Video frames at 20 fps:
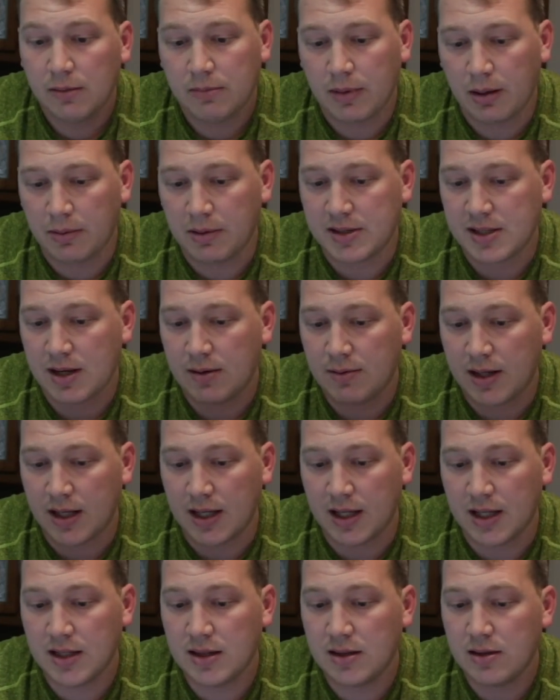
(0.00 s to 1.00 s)
Maybe that's how we
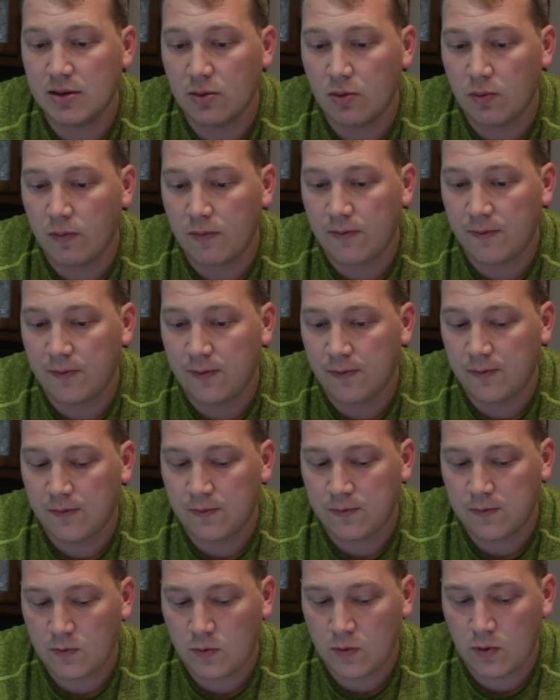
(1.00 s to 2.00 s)
end the
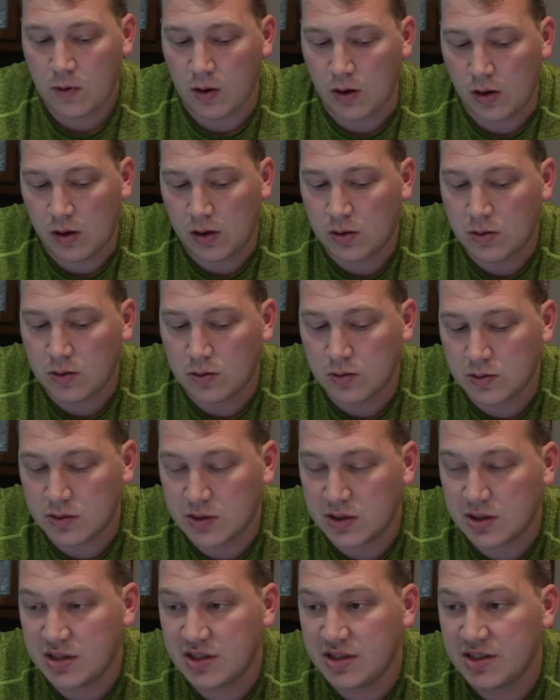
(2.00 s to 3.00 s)
Chronicles
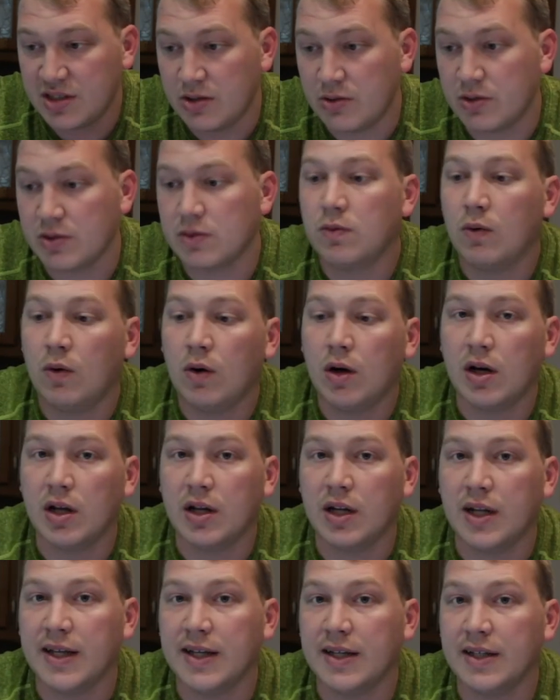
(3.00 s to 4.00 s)
Series
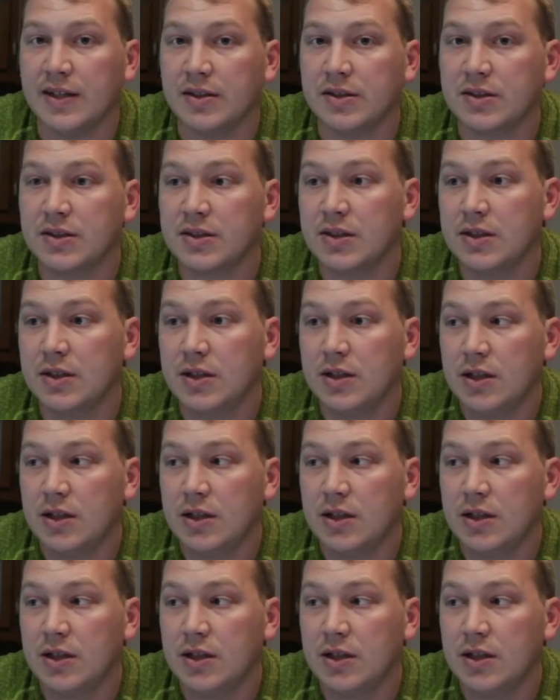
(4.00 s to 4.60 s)
1 is